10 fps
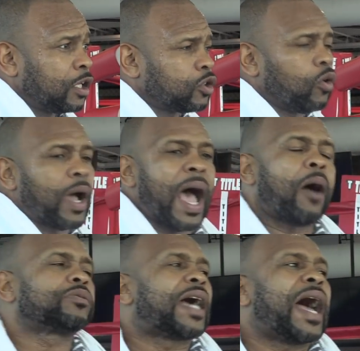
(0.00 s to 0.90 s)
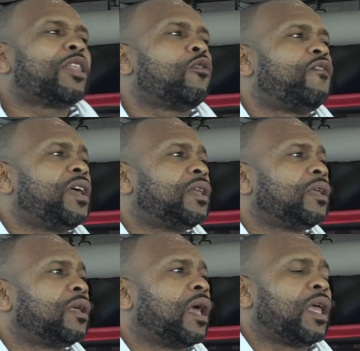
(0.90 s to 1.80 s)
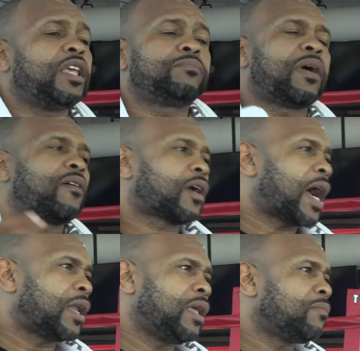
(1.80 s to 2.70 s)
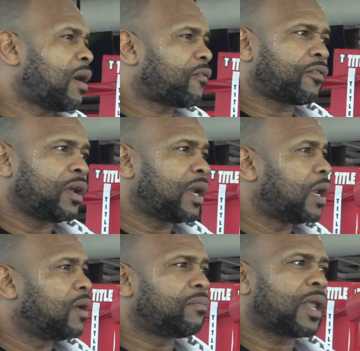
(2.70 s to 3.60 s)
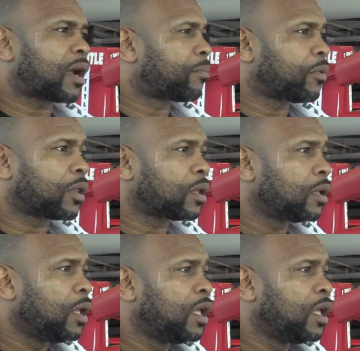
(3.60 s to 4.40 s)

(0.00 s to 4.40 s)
So I was highly offended, and he's my colleague, my friend. I love him like a brother.